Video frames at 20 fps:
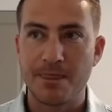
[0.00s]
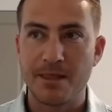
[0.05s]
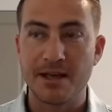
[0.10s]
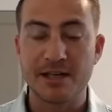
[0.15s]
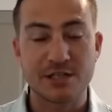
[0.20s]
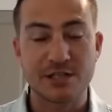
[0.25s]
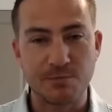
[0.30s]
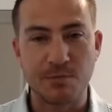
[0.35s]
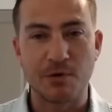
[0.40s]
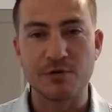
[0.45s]

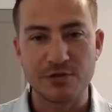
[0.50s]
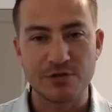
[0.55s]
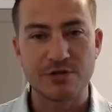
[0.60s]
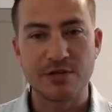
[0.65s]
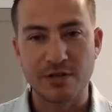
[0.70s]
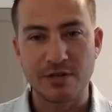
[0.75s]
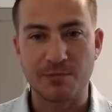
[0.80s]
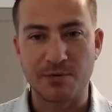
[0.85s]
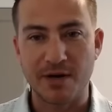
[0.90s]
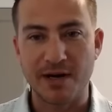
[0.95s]
exposure
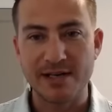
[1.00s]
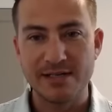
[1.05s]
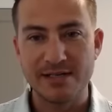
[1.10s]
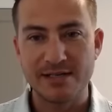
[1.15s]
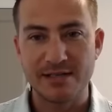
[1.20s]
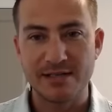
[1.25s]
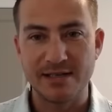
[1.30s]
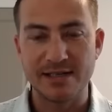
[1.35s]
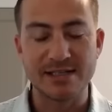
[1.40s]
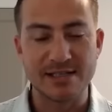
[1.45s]
to the
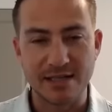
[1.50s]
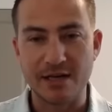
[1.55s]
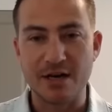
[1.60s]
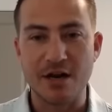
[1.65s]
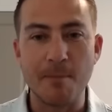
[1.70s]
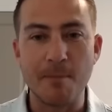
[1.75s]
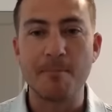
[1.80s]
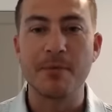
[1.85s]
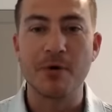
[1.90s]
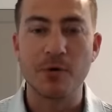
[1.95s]
price is the
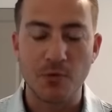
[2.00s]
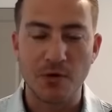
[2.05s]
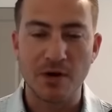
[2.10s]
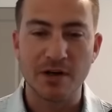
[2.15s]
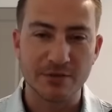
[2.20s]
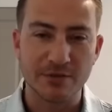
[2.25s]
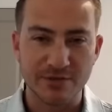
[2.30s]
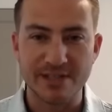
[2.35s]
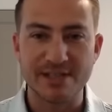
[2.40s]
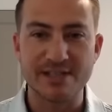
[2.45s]

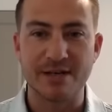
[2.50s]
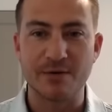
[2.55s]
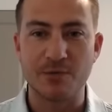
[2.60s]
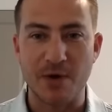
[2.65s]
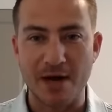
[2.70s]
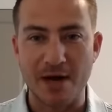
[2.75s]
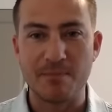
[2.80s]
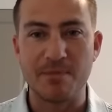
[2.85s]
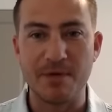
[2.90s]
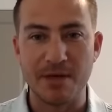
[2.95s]
#1 reason
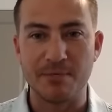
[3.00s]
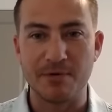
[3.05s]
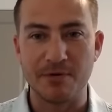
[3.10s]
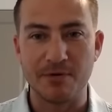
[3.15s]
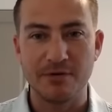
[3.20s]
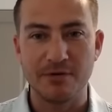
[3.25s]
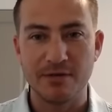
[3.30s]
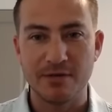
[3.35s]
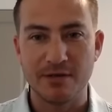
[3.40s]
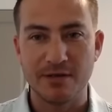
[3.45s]
why
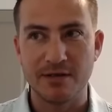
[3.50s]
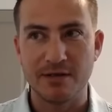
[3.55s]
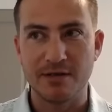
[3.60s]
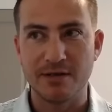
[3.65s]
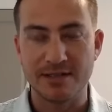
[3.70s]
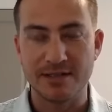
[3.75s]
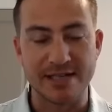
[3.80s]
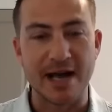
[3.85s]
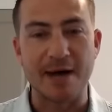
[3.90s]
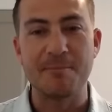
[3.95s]
people
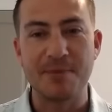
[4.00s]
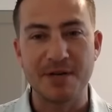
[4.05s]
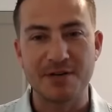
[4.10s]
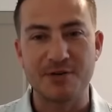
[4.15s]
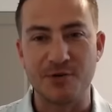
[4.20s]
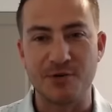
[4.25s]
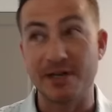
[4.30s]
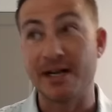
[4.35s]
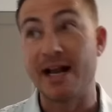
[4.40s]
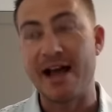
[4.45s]
adopt
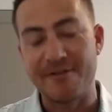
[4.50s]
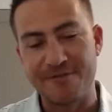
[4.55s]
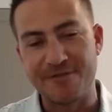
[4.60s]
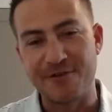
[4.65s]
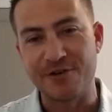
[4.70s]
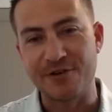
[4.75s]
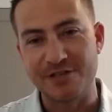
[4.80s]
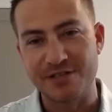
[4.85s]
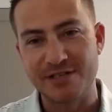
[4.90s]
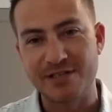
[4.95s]
Bitcoin at
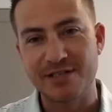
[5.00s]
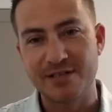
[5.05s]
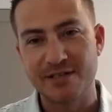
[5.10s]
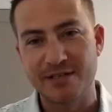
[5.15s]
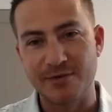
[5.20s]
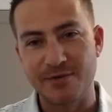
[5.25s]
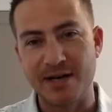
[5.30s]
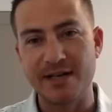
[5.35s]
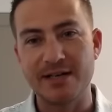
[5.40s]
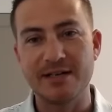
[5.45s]
first.
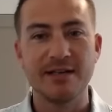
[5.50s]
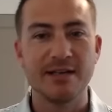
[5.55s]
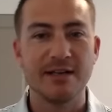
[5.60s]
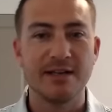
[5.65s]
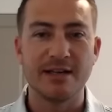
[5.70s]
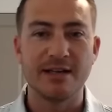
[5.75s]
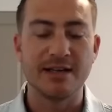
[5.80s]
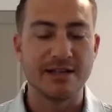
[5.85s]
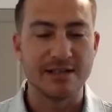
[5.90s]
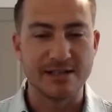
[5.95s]
Right?
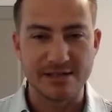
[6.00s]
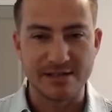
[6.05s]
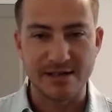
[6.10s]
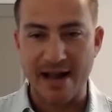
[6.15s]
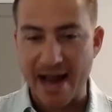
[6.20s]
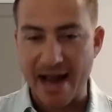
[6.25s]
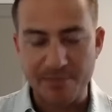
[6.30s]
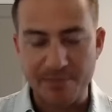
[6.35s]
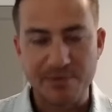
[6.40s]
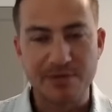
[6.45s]
It is
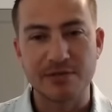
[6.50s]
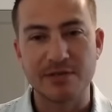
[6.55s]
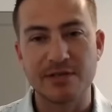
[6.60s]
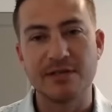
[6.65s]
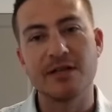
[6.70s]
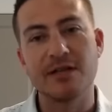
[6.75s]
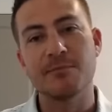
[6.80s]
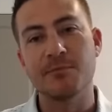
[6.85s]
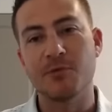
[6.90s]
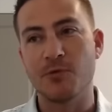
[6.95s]
absolutely
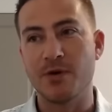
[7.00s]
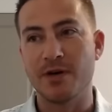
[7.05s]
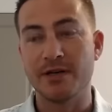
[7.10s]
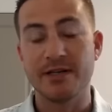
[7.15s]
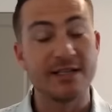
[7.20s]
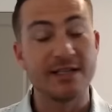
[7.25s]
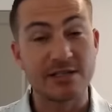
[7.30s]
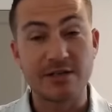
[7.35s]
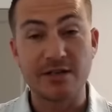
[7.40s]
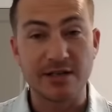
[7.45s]
the #1.
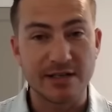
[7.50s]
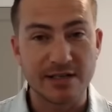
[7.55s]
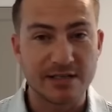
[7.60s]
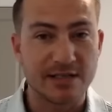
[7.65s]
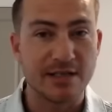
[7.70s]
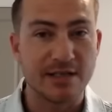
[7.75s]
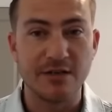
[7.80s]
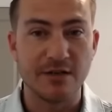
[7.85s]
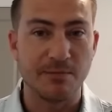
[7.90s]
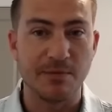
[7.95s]
It's going to
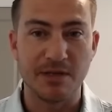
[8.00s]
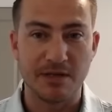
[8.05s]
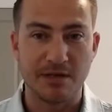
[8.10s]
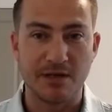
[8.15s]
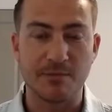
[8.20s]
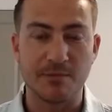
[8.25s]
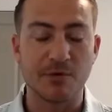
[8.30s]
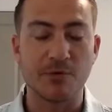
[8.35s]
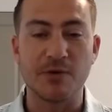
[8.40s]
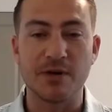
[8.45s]
continue to be the
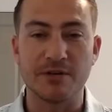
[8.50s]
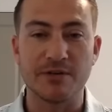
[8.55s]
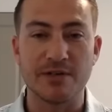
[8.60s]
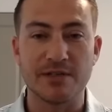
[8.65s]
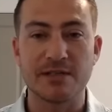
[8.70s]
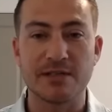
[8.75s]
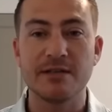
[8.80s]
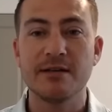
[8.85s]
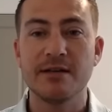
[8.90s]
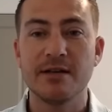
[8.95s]
#1
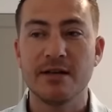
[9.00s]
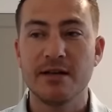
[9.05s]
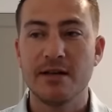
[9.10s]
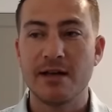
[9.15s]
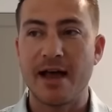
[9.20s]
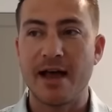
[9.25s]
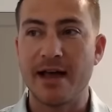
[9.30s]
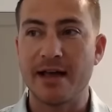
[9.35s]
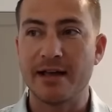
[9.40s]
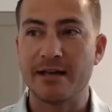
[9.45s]
reason.
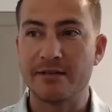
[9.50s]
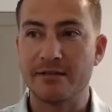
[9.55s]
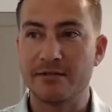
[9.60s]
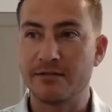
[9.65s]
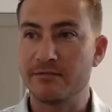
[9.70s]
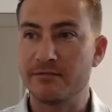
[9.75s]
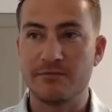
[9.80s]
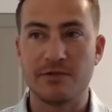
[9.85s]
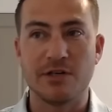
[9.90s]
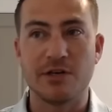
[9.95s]
And,
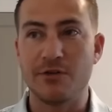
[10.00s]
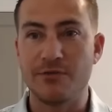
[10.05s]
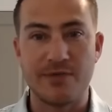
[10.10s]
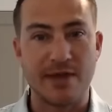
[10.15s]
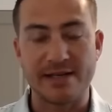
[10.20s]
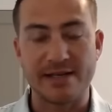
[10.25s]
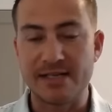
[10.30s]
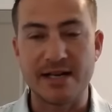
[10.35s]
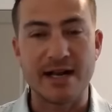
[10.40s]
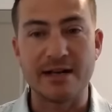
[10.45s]
you know,
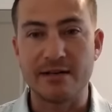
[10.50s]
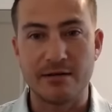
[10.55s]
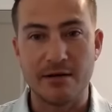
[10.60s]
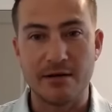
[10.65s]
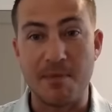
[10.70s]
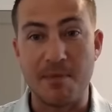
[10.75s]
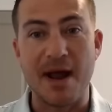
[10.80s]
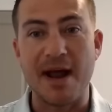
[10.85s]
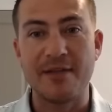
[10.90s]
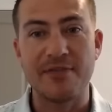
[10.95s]
that's not a
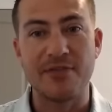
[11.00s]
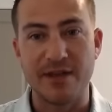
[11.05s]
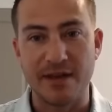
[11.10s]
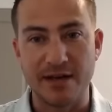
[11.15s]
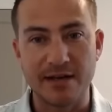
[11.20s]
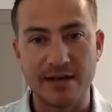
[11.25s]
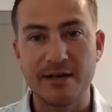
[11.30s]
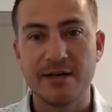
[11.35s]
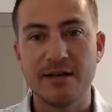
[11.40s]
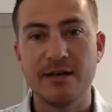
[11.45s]
bad
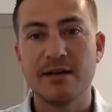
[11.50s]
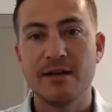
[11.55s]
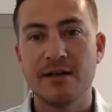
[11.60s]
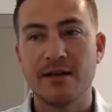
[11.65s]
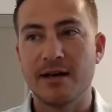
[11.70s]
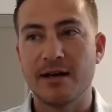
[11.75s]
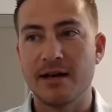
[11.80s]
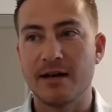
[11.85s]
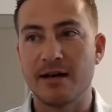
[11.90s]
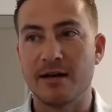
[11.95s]
thing,
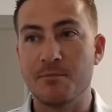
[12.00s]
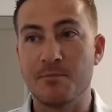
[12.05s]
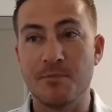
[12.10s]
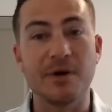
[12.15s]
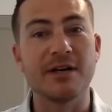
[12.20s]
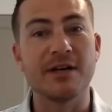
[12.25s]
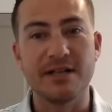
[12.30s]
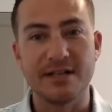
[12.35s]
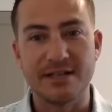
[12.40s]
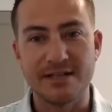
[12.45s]

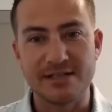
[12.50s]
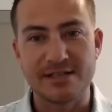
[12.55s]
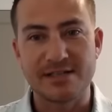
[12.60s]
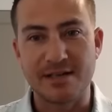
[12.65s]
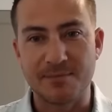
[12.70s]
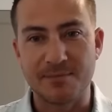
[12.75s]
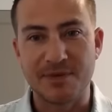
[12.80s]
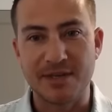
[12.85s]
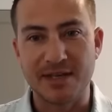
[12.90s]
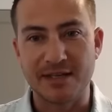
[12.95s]
but it is
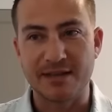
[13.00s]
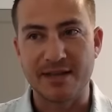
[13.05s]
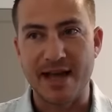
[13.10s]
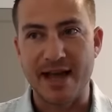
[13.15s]
something